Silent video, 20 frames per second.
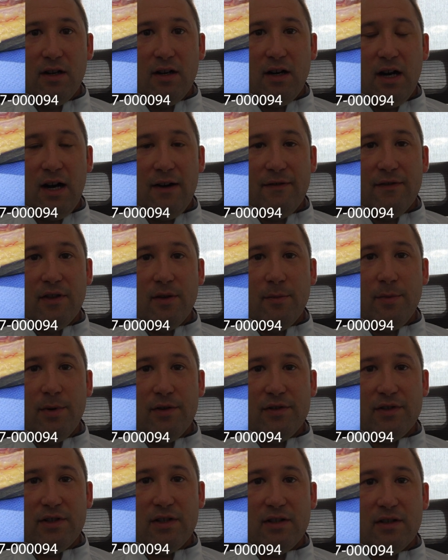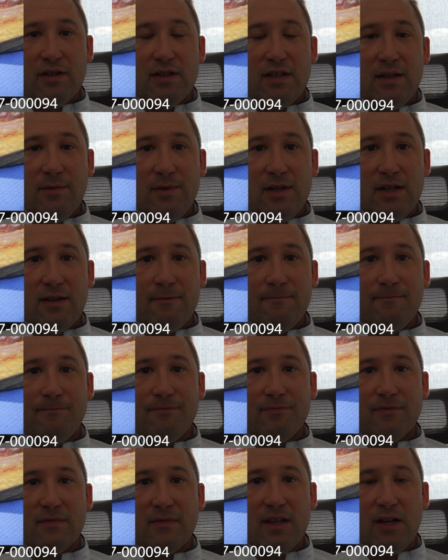off of the posterior tibia.
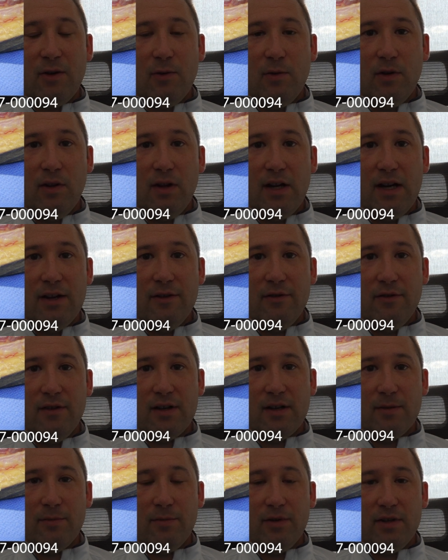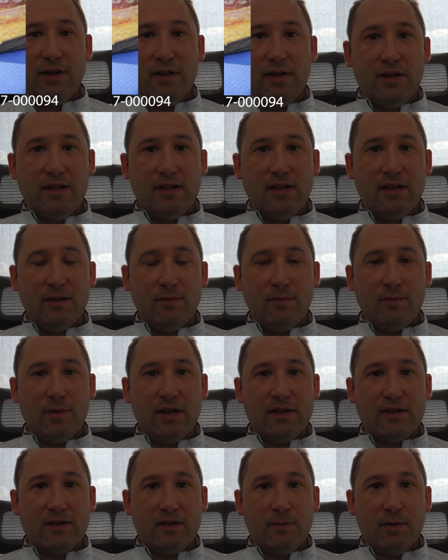That will allow you to completely
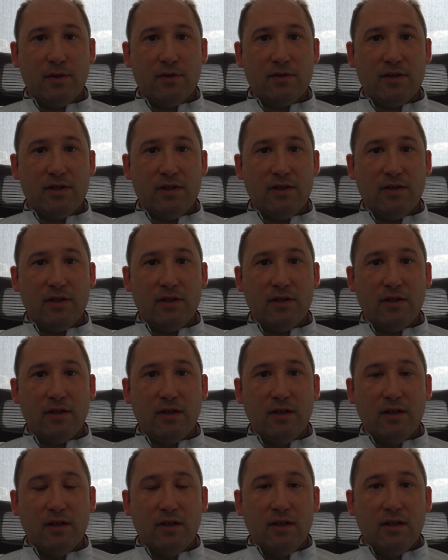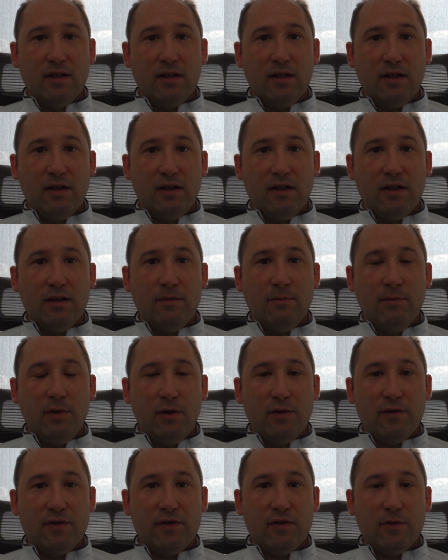decompress the posterior,
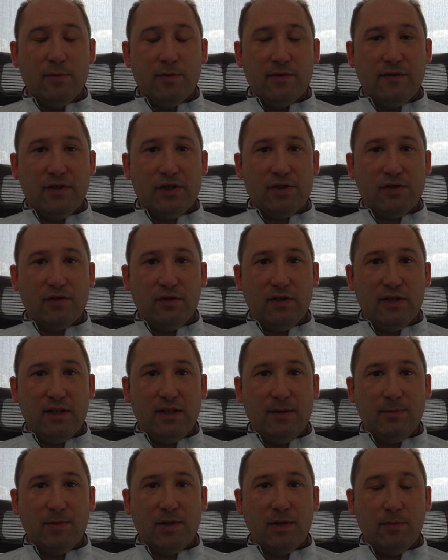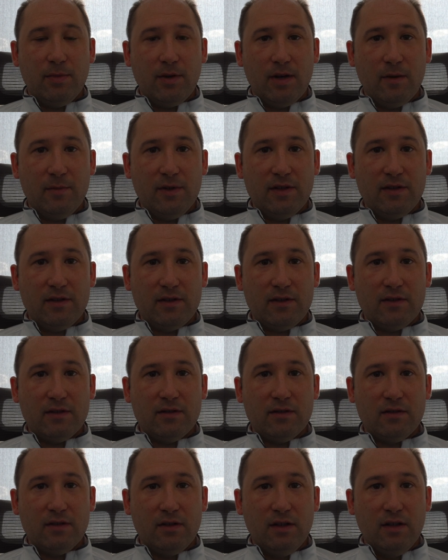both superficial and deep compartments.
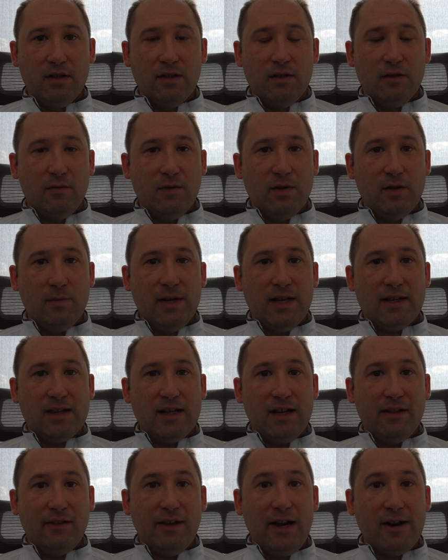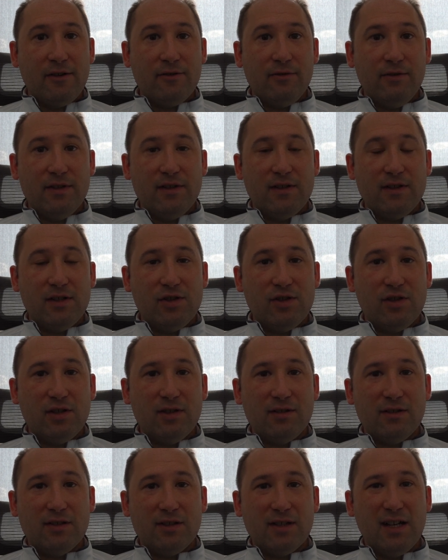When you make that lateral
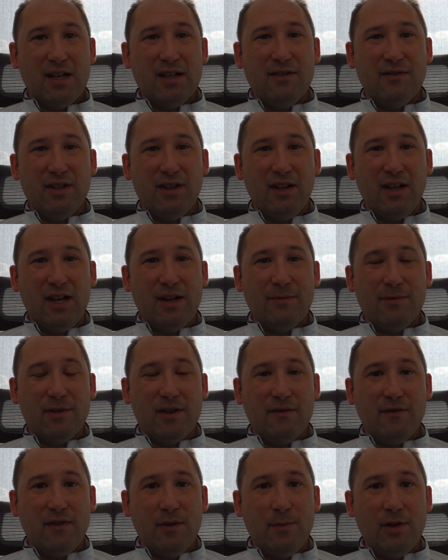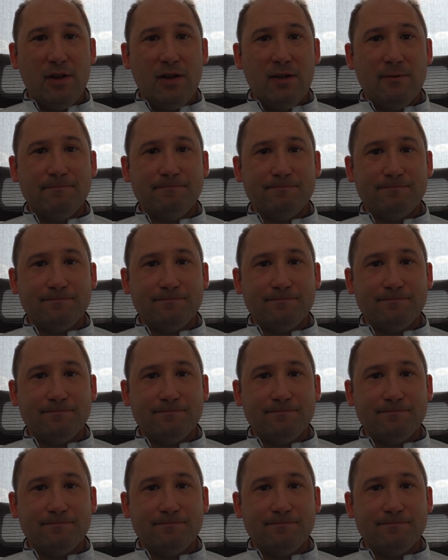incision, kind of in line with the fibula,